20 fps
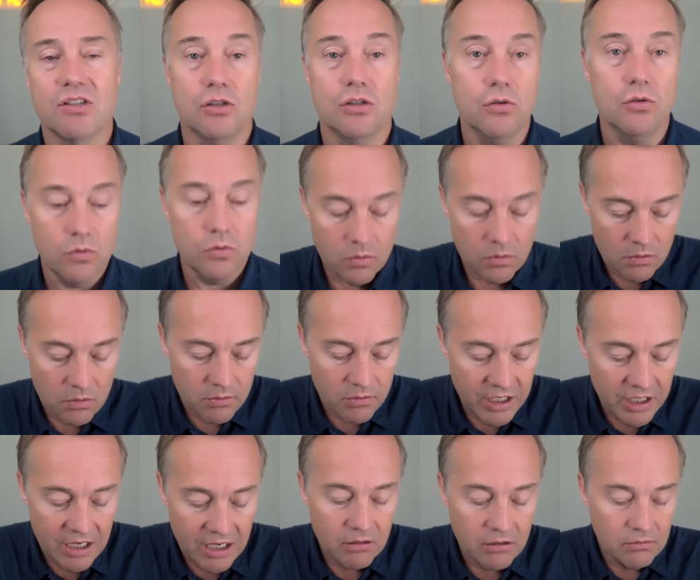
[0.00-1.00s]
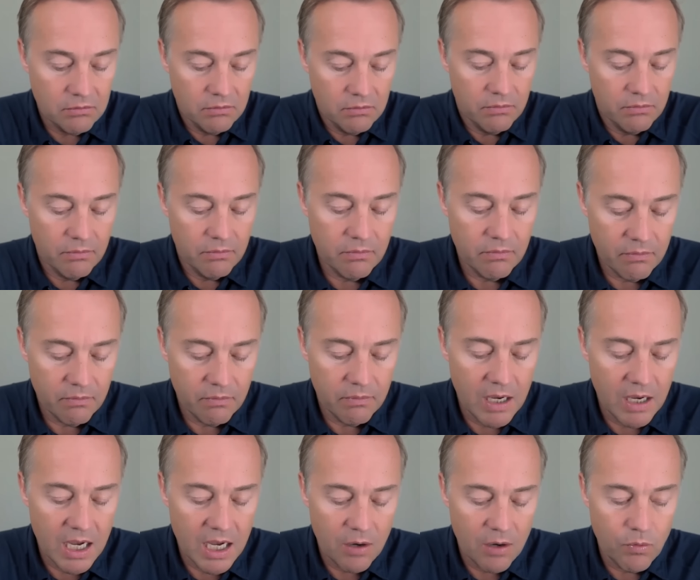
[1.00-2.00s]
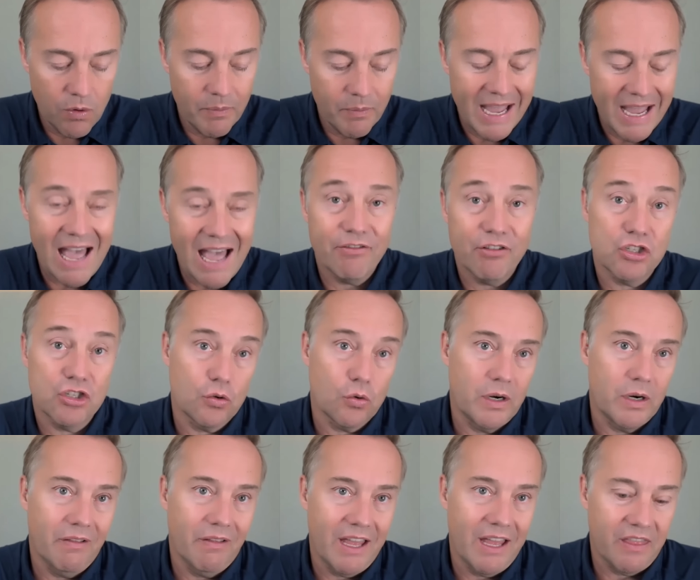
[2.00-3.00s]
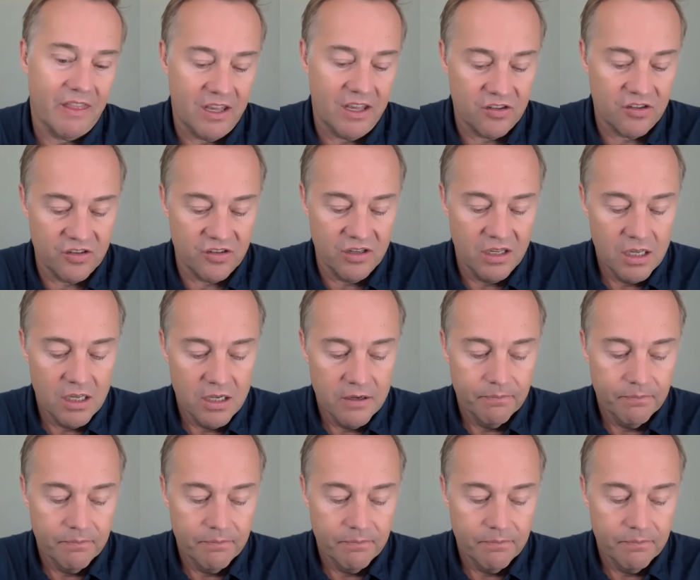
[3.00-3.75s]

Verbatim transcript: is to, you know, uh, when we have a story like this,